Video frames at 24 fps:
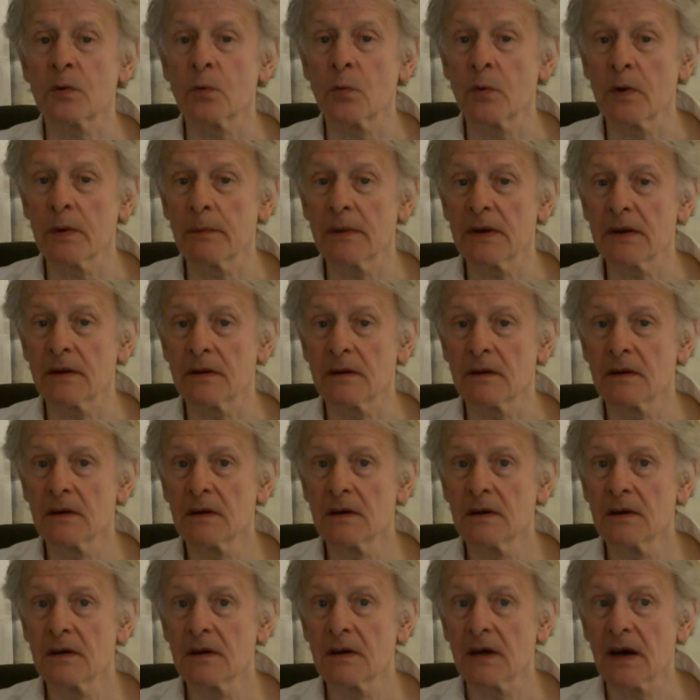the women,
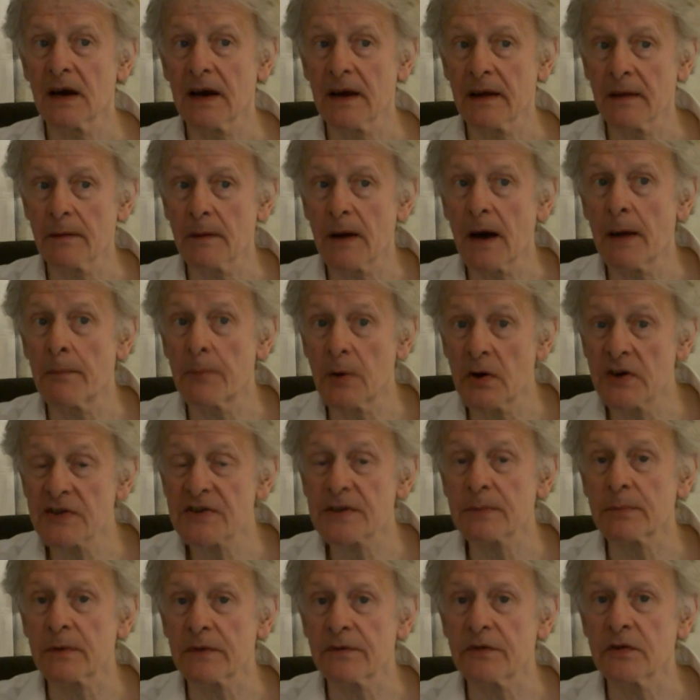a, a
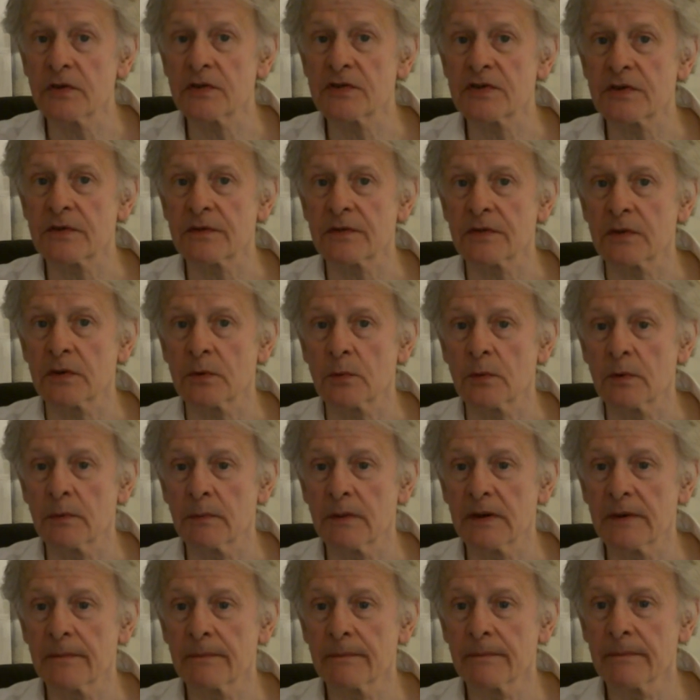possible future for the
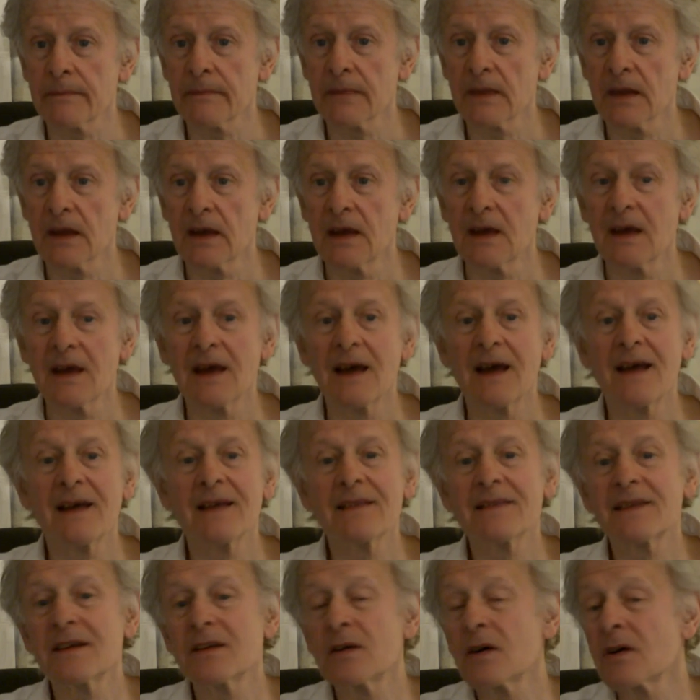women.
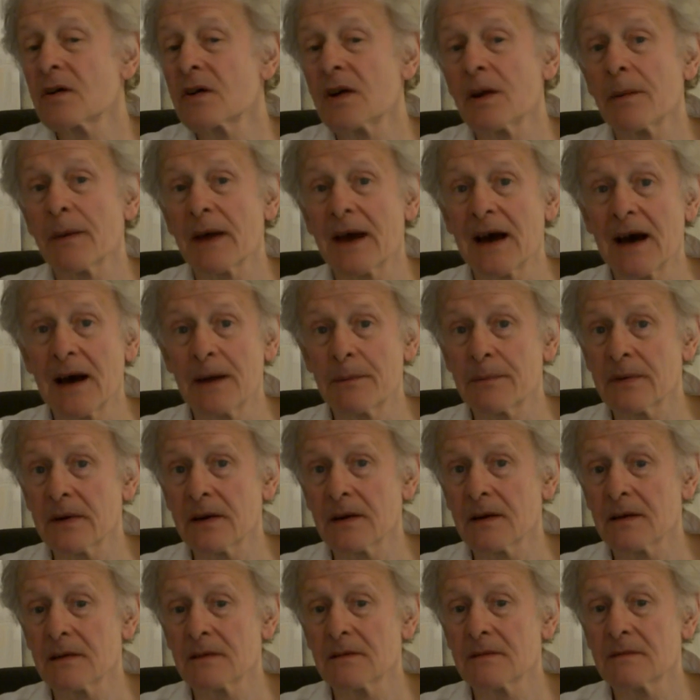They're not going to be
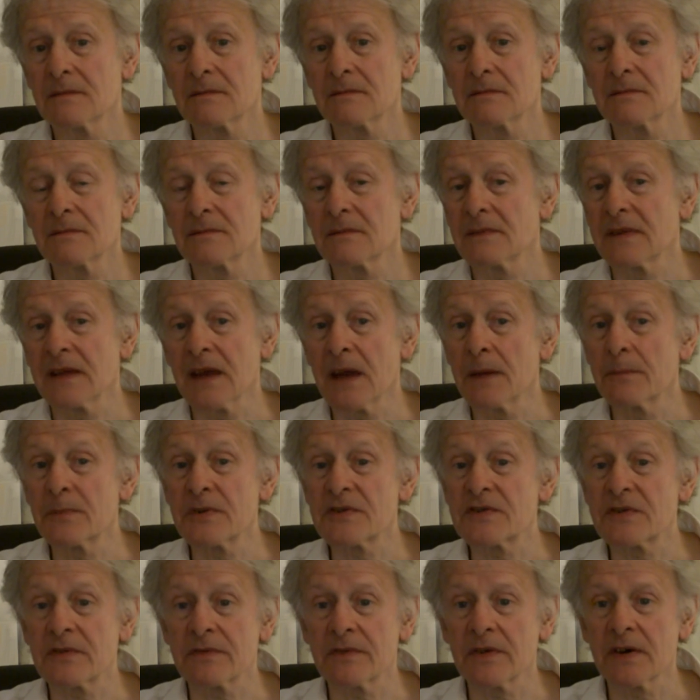happy. The
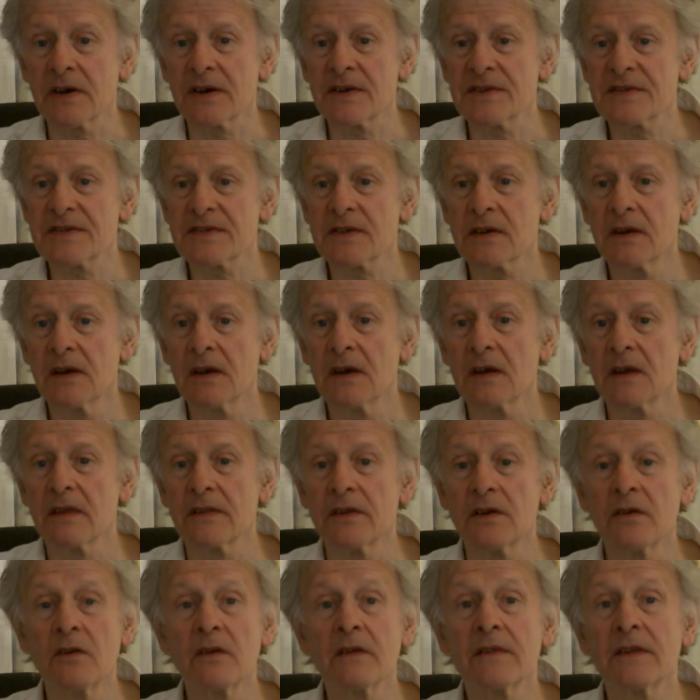Empress reverse.
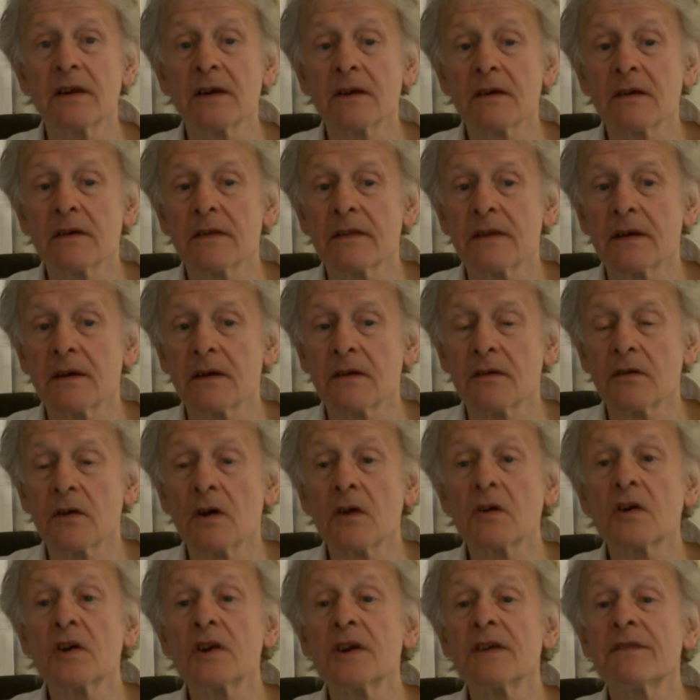They're, they're, they're
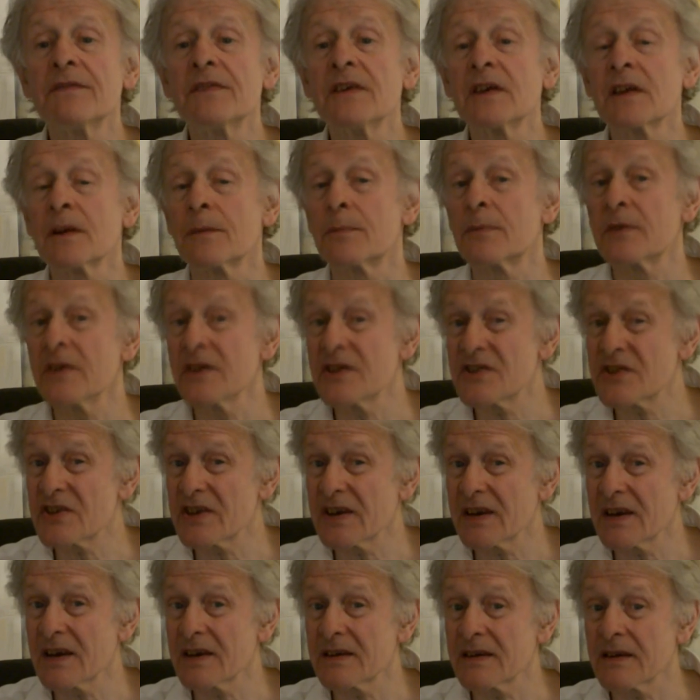not going to feel
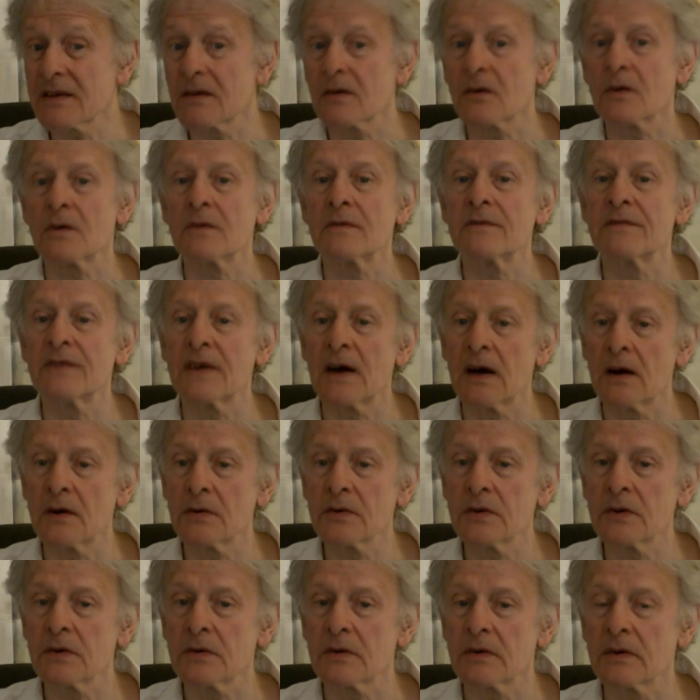appreciated or
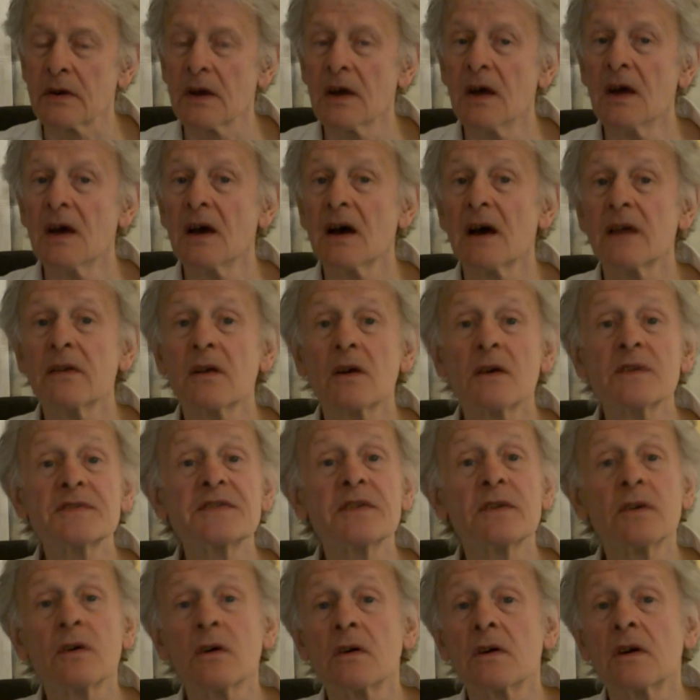valued. And they're
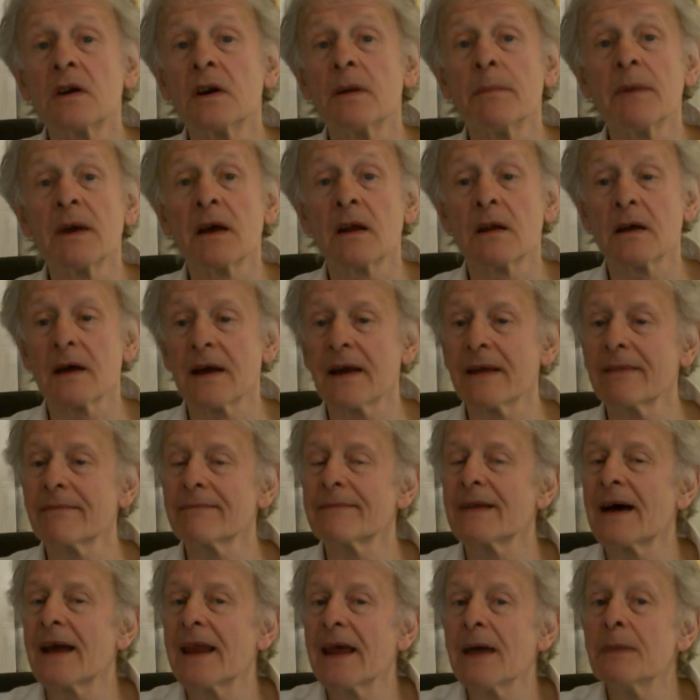also not going to be, a, a,
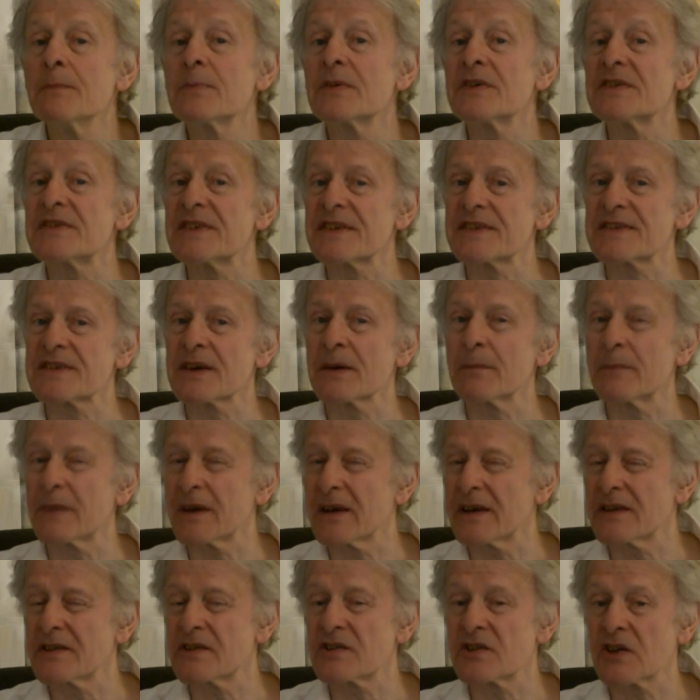an Empress is somebody in